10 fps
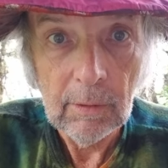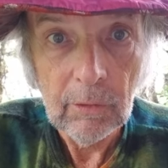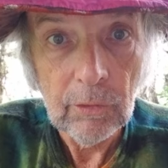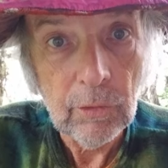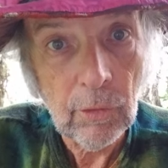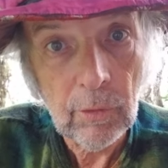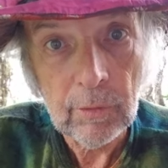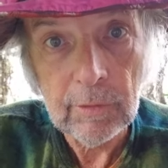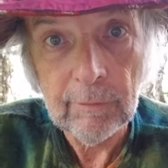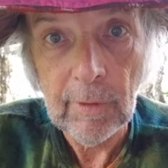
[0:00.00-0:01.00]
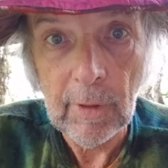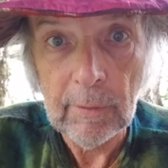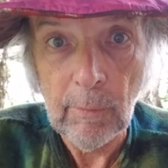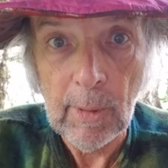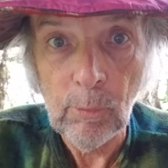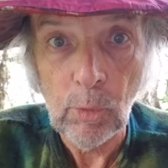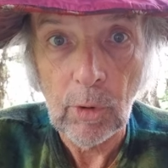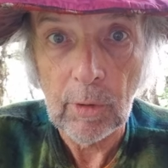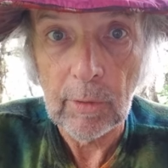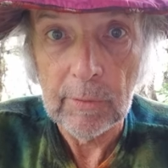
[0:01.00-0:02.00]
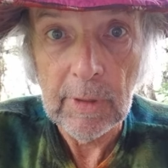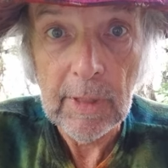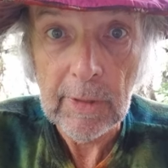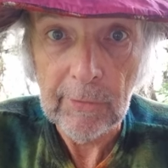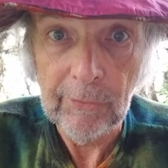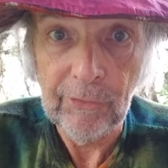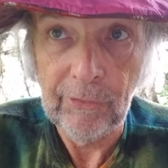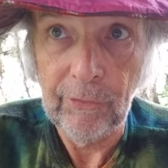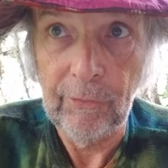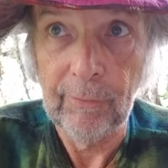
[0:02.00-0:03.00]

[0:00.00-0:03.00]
your divine memoir needs